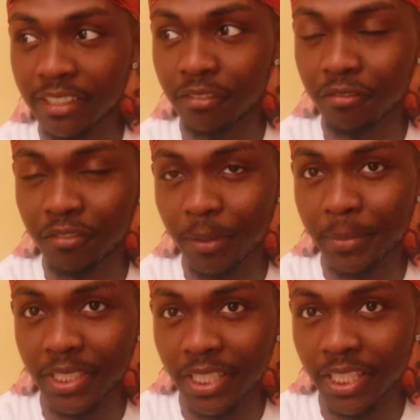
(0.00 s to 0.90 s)

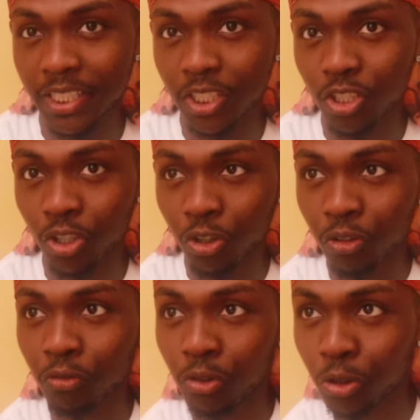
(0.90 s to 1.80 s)
feminine
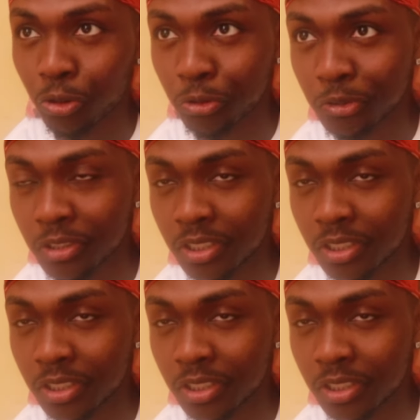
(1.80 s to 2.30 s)
girl role